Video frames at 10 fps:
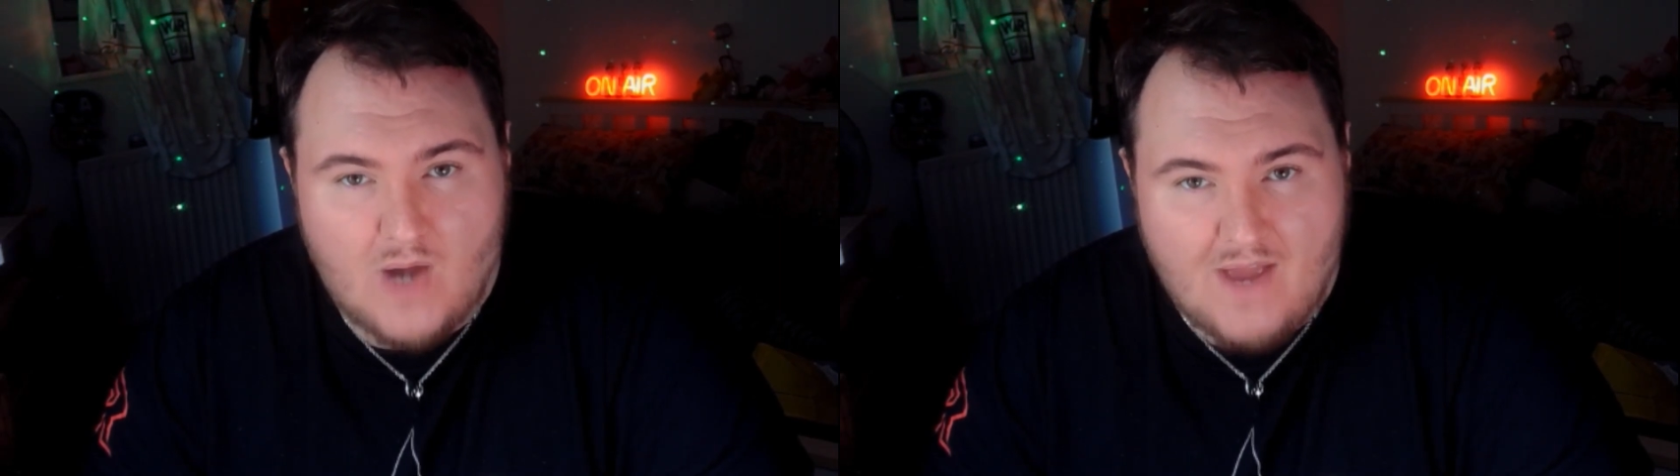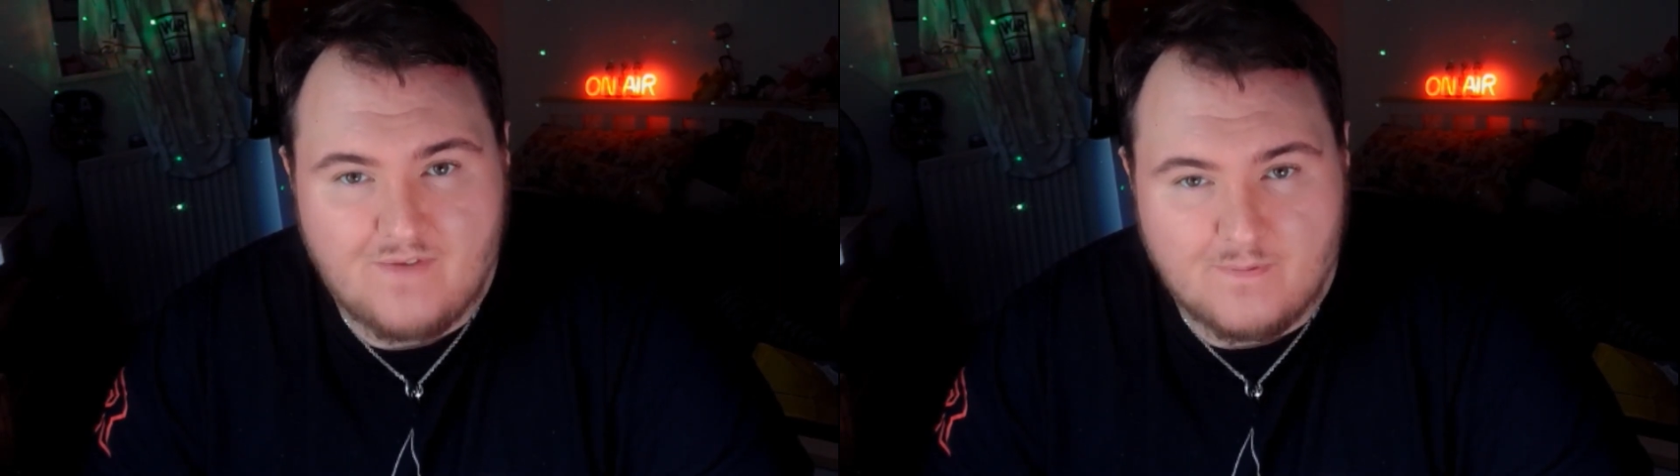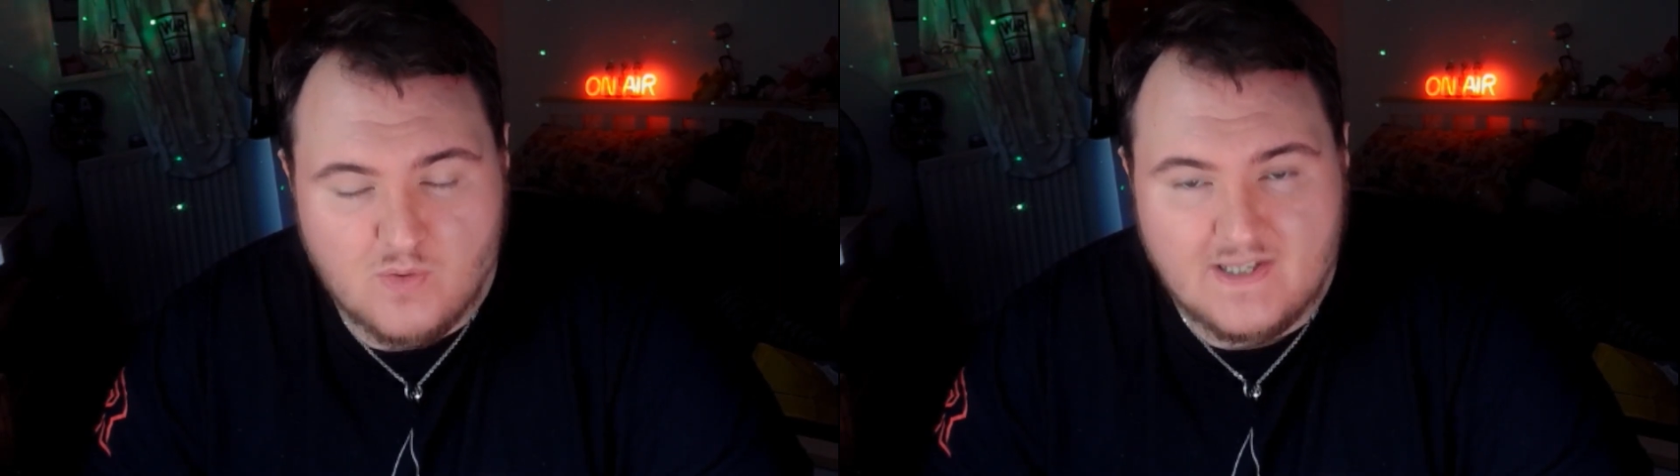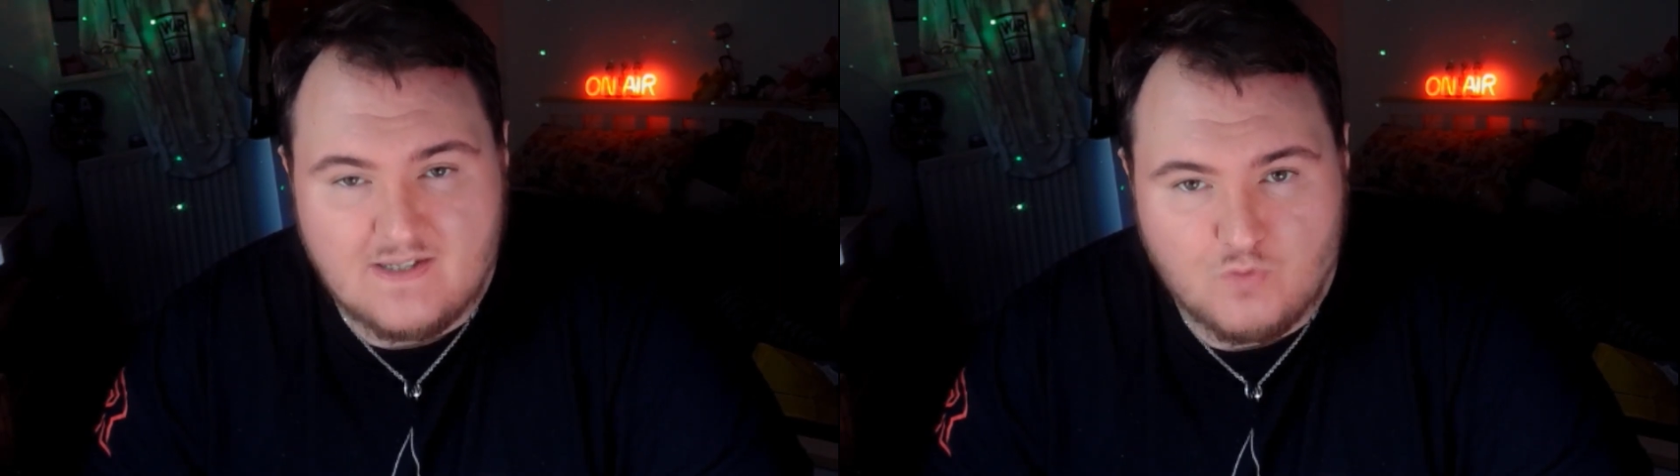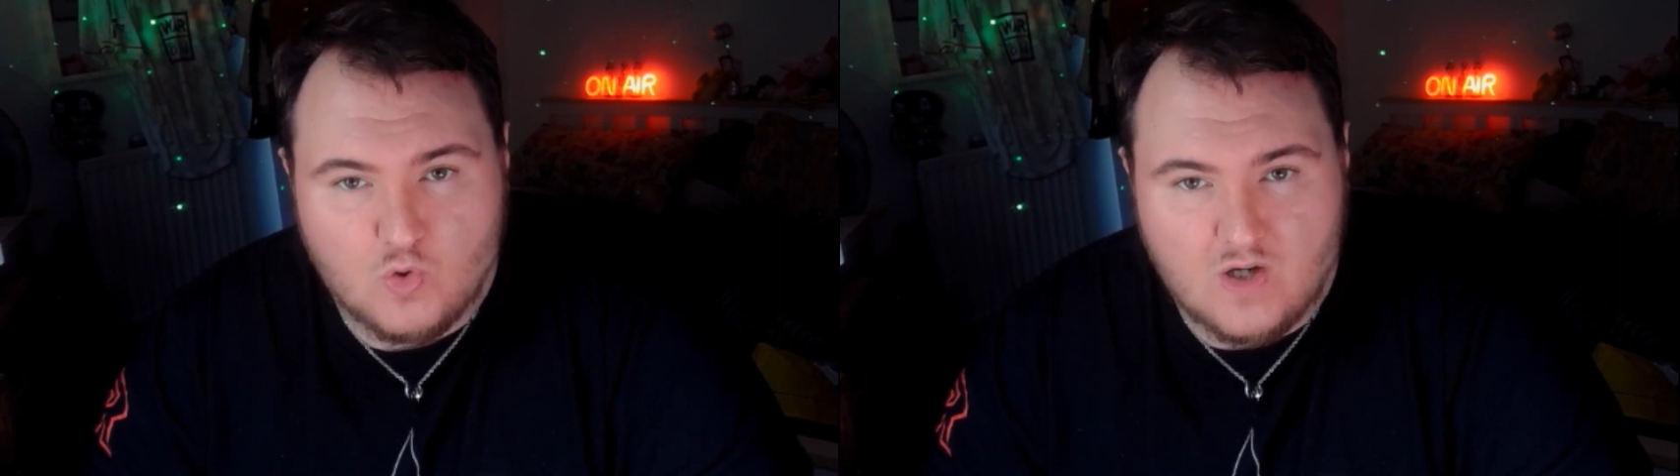
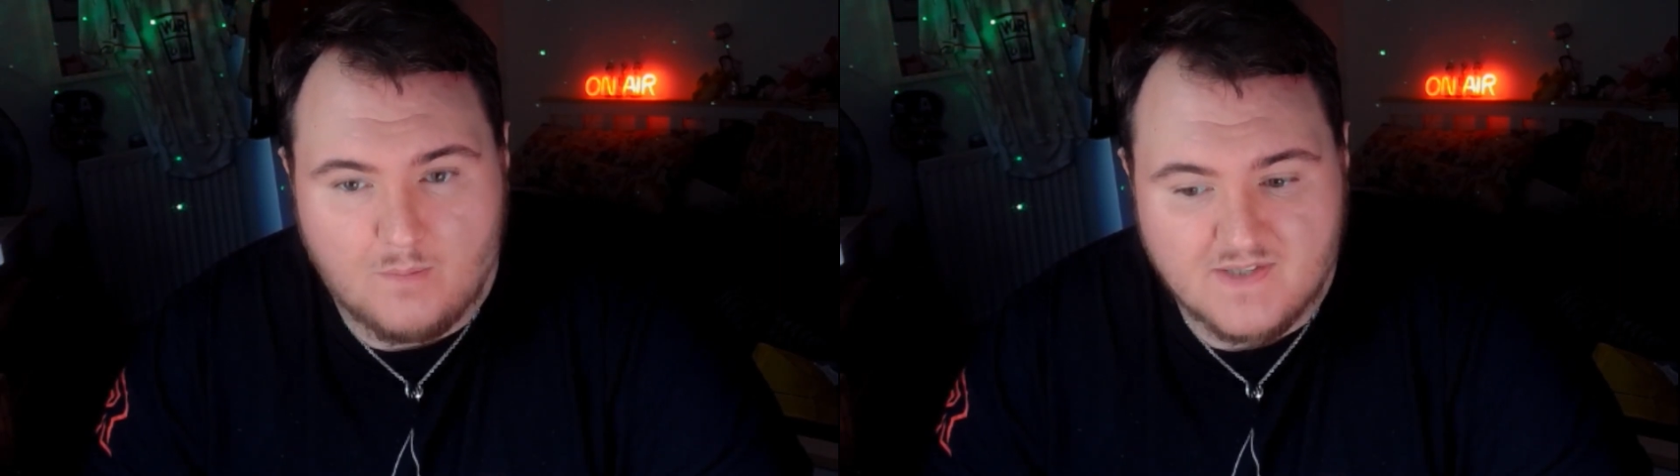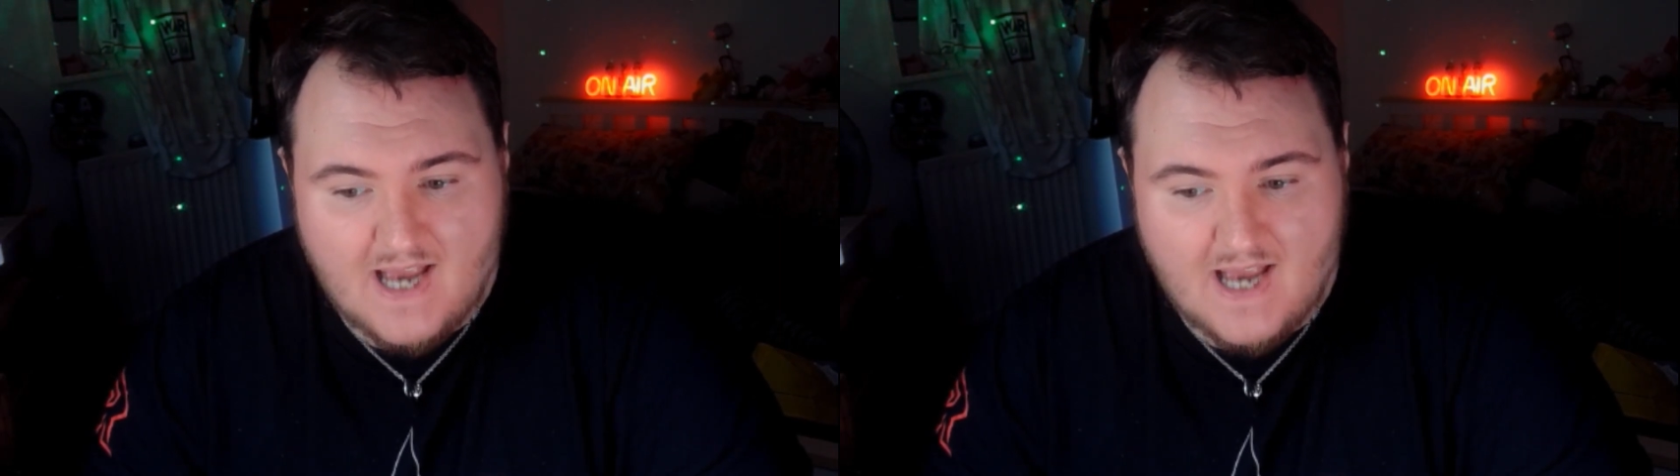FM24 comes